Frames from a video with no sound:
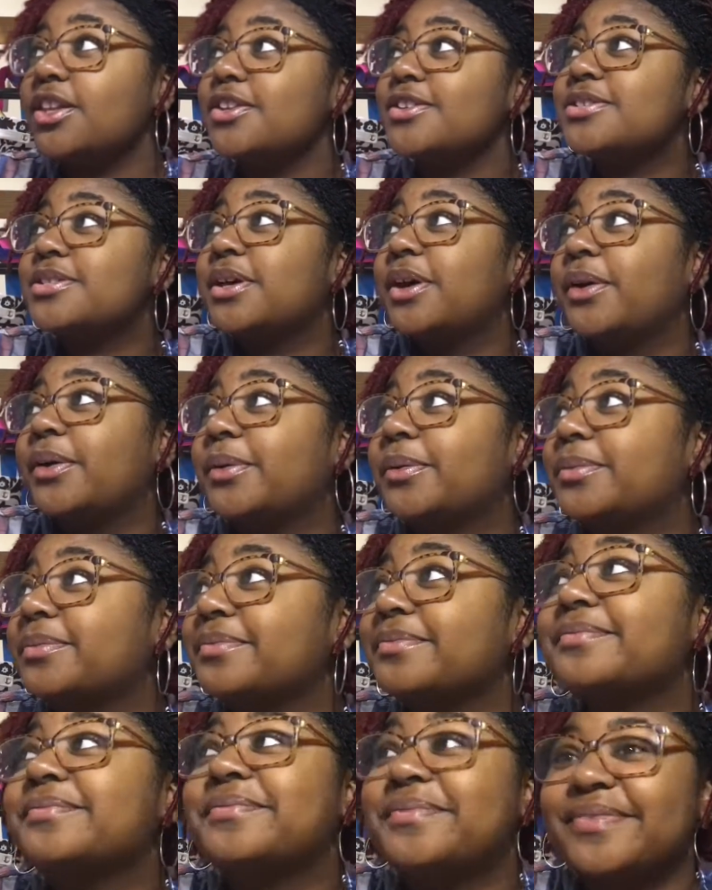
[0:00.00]
So
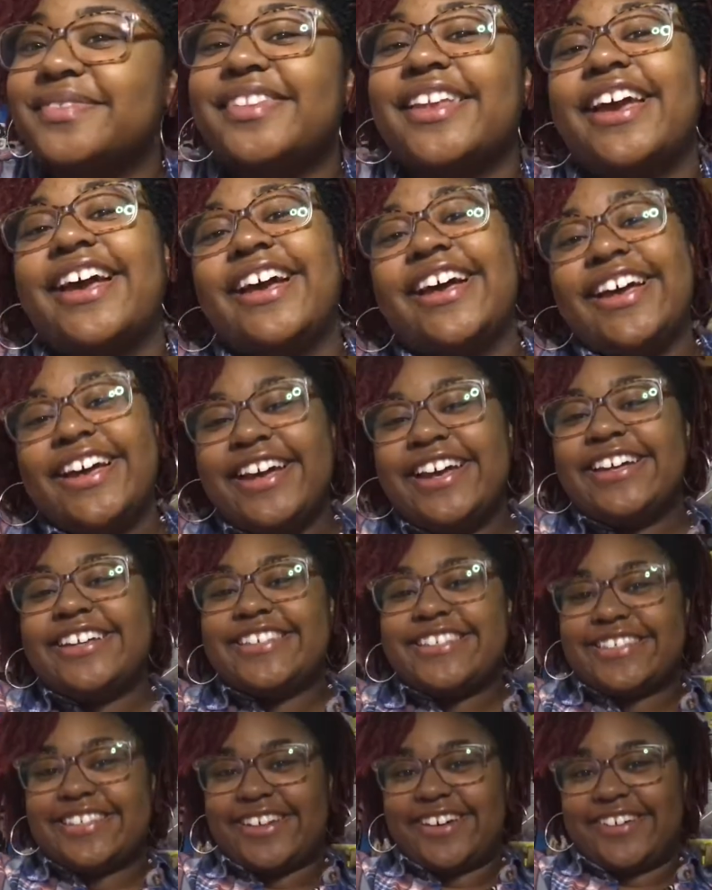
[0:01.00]
you're
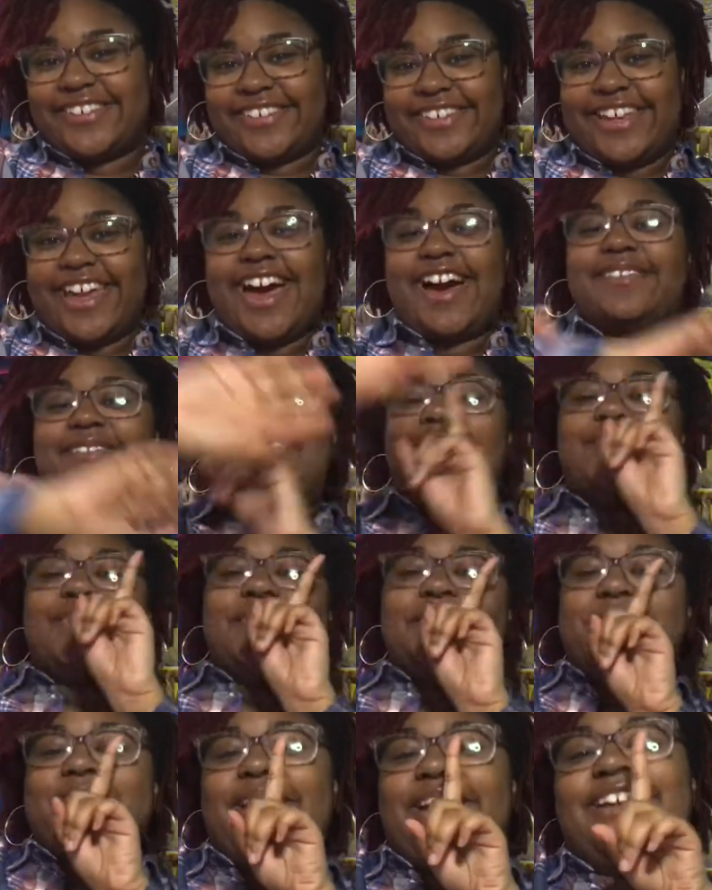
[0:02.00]
right. So yeah, my
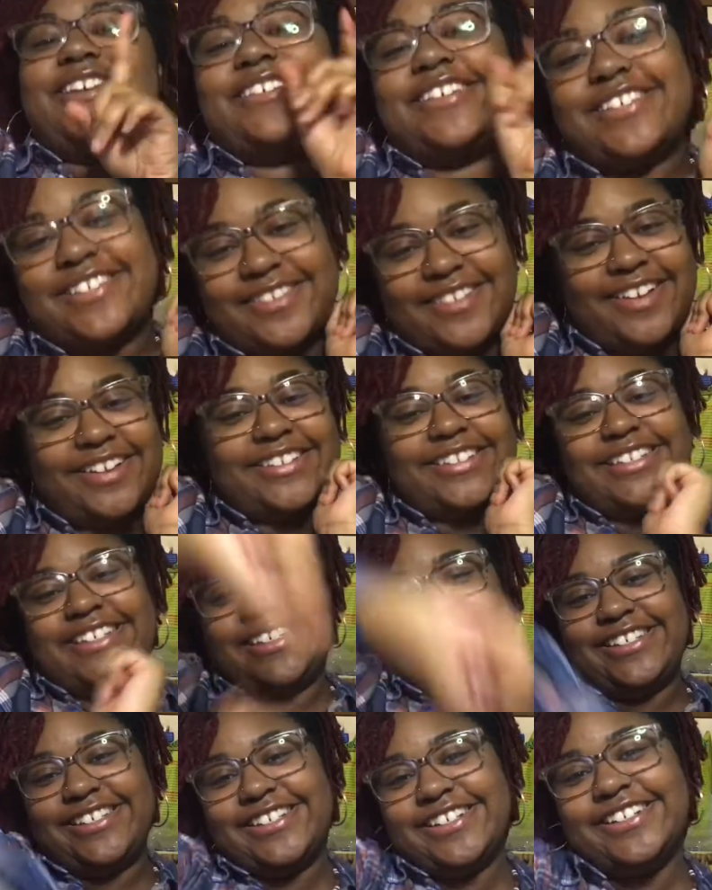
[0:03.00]
roommate just walked
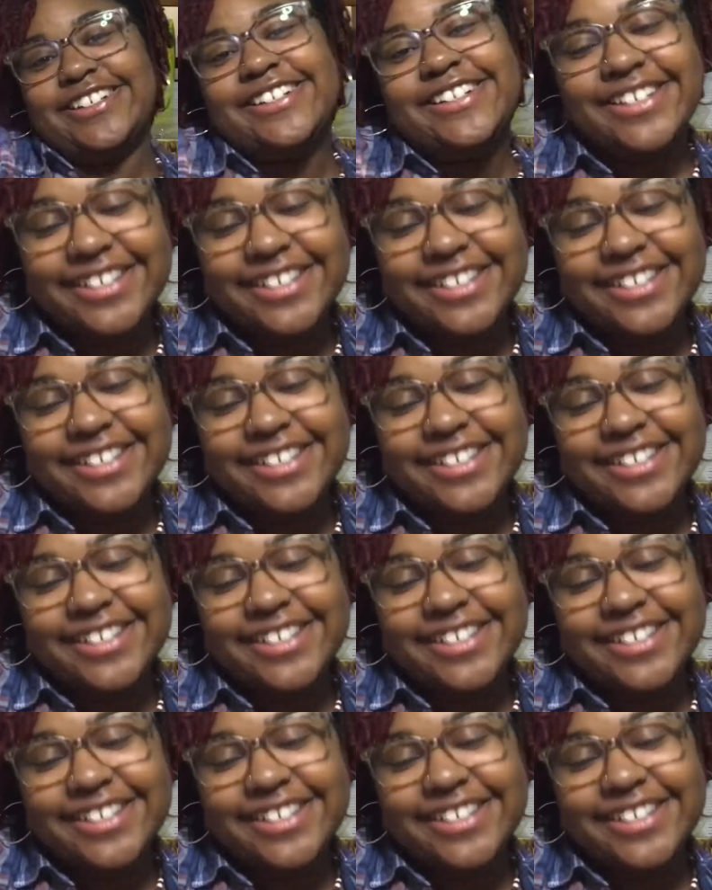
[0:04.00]
in here.